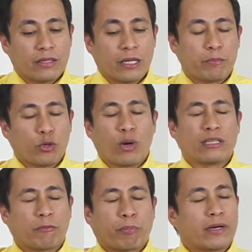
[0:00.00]
if you
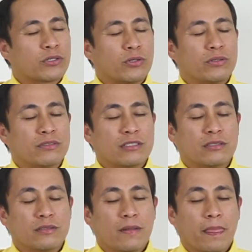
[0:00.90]
want a person
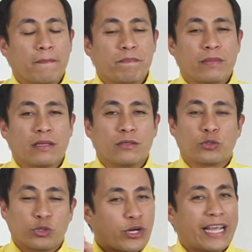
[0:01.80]

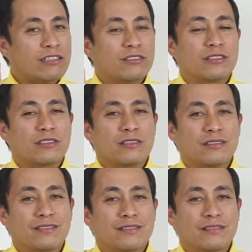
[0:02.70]
to change,
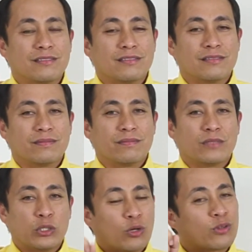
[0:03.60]

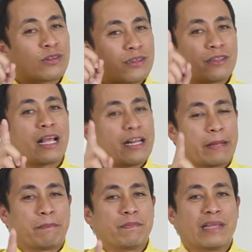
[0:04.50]
don't tell
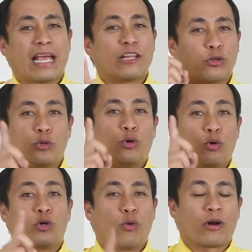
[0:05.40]
him to do
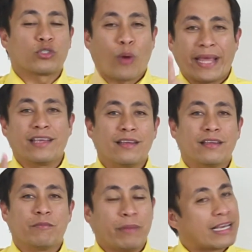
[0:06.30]
good works. Why?
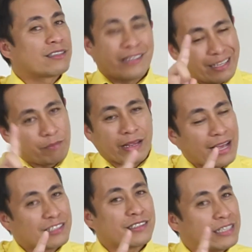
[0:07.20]

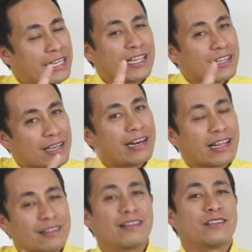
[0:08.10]
Because he
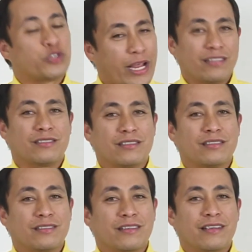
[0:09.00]
cannot change.
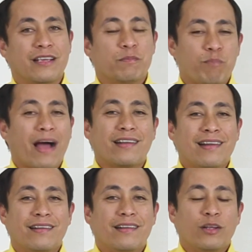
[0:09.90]

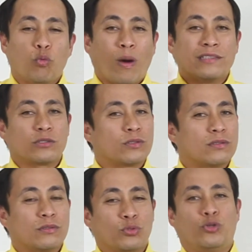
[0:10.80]
Man want
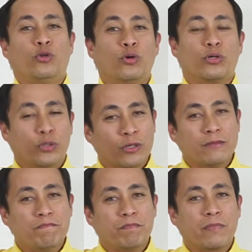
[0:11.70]
to do
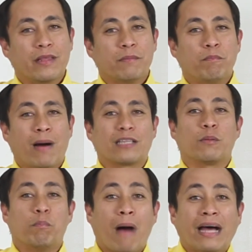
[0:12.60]
good,
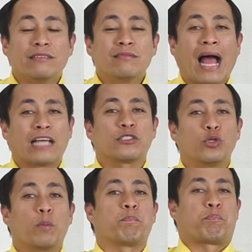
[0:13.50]
but man has
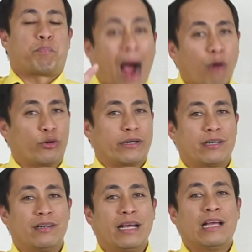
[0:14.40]
no
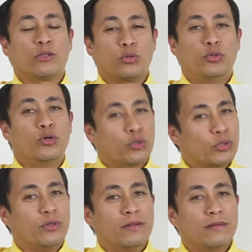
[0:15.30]
power to
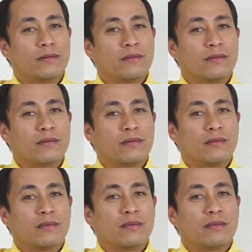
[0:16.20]
good.
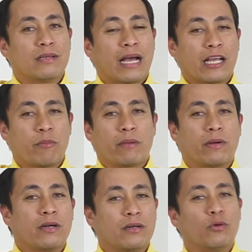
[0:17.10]
I
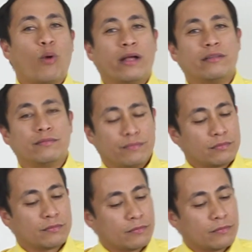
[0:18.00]
remember one